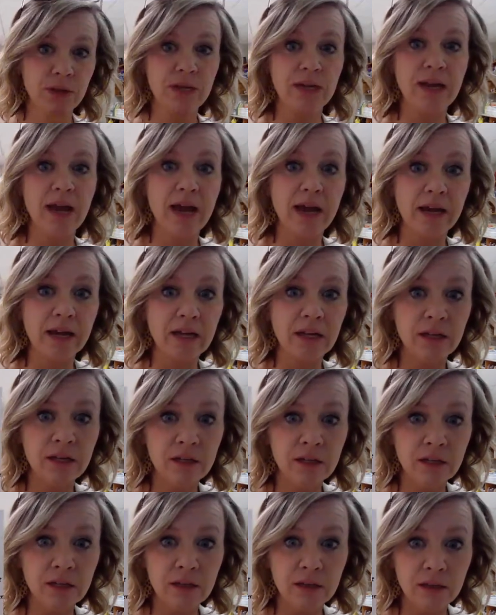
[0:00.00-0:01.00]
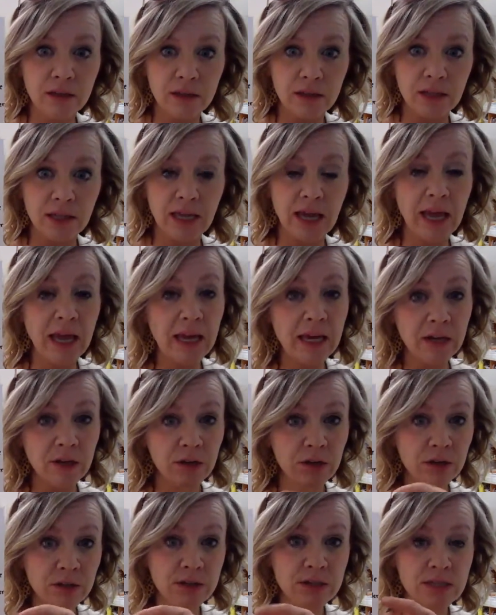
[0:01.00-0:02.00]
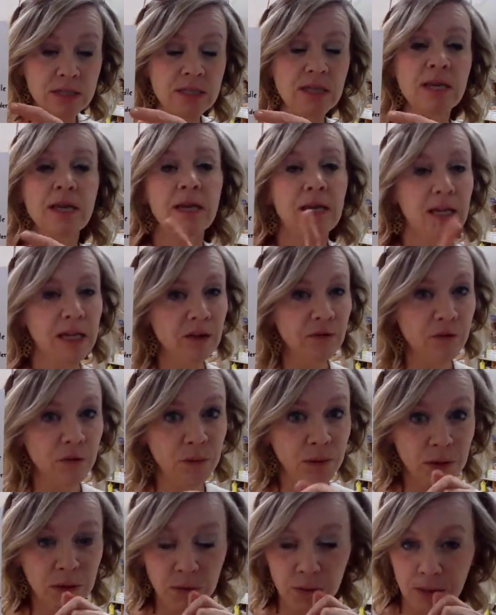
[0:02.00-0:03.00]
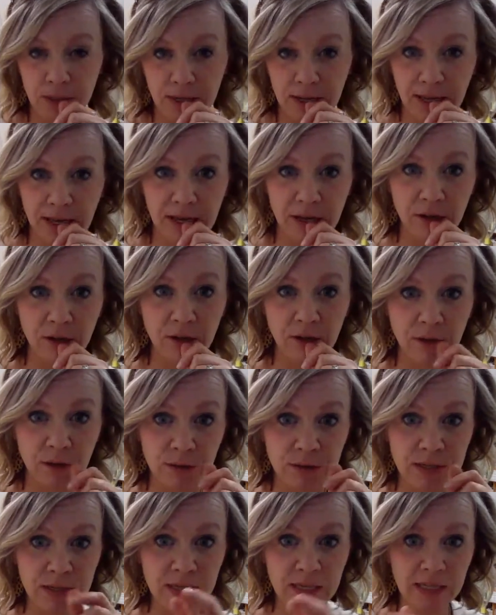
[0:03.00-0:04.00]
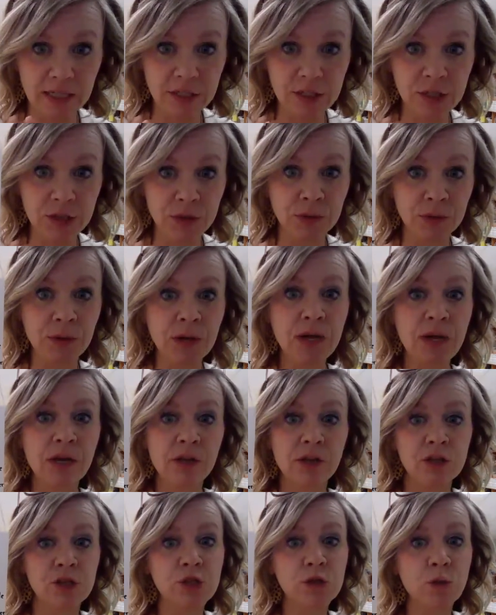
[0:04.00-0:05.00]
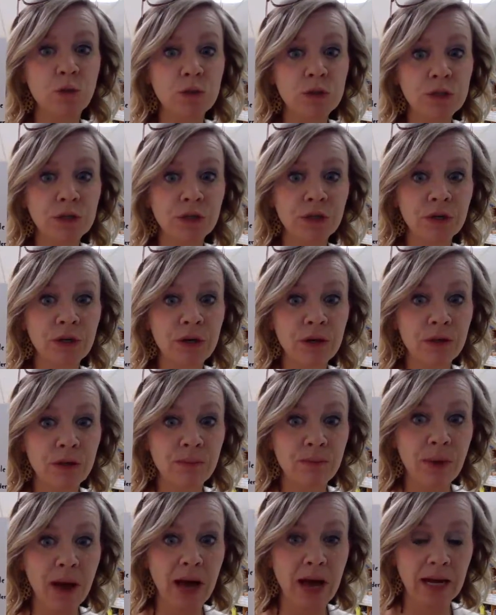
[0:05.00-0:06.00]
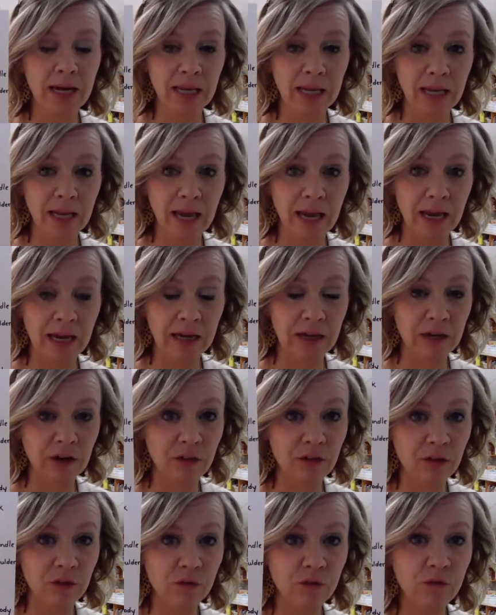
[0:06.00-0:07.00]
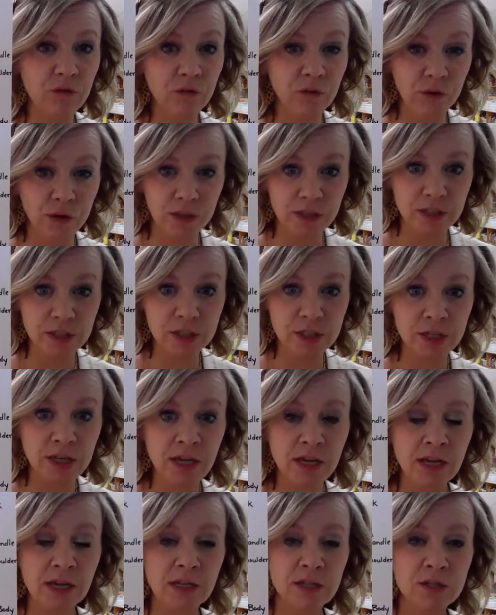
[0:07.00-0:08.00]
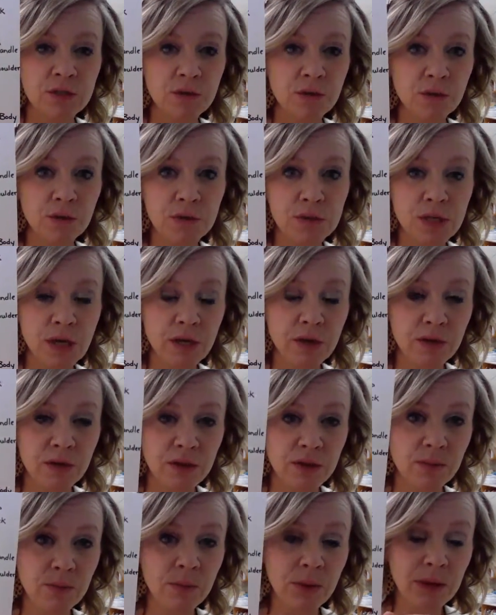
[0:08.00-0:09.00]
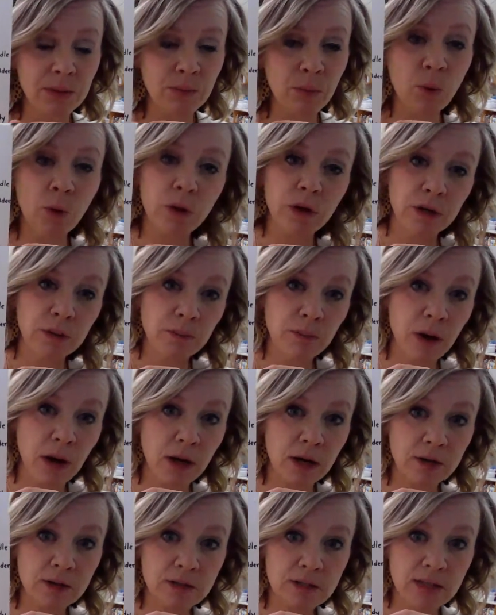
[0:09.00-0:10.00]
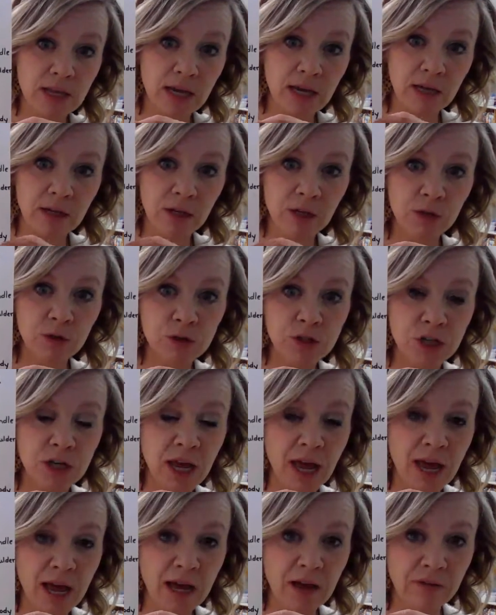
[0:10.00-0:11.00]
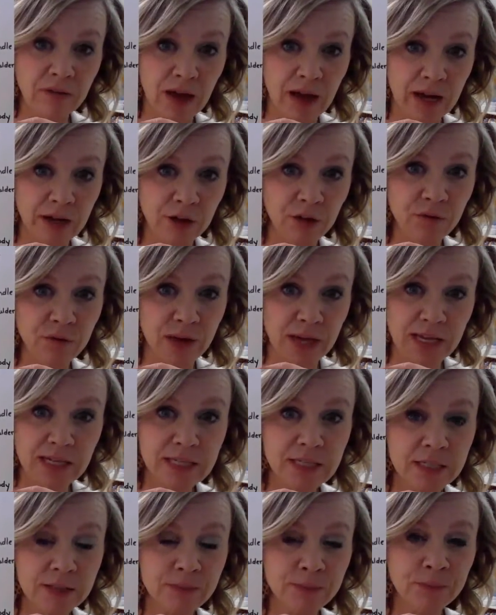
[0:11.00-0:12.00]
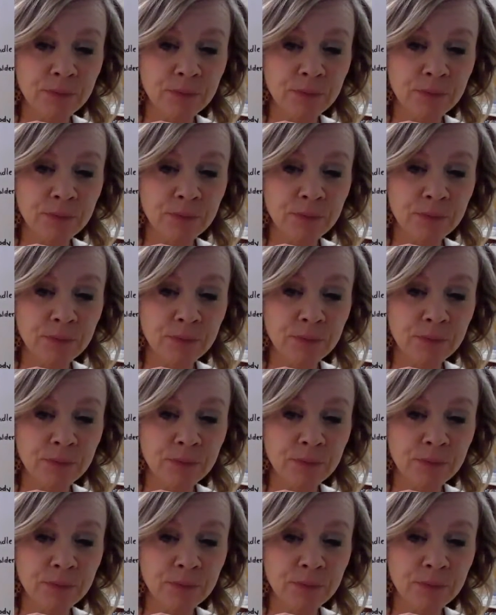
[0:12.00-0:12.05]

neck, the handles, if you included a handle and you didn't need to, the shoulder, the body, and the foot. So those are the important parts that you should have on your vase.